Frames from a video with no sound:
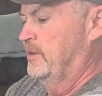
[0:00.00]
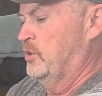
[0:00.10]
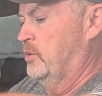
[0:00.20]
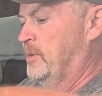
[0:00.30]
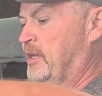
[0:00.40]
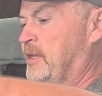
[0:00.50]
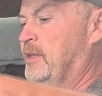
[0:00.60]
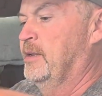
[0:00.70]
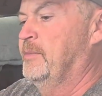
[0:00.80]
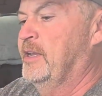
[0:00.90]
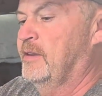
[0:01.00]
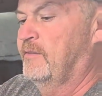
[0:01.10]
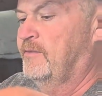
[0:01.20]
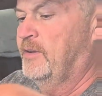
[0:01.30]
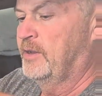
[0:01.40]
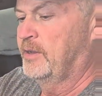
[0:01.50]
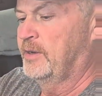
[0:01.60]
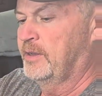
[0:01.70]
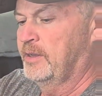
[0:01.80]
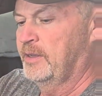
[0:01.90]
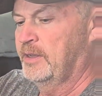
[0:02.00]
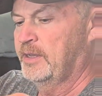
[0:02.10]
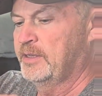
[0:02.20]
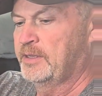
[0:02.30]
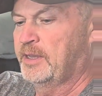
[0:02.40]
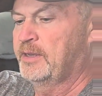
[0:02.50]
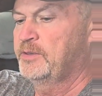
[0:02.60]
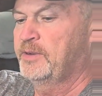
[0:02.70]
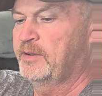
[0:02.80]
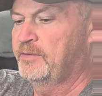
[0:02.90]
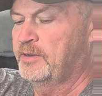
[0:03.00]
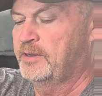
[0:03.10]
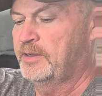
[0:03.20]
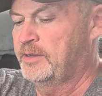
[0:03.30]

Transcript: video making and making it fun. And I do have a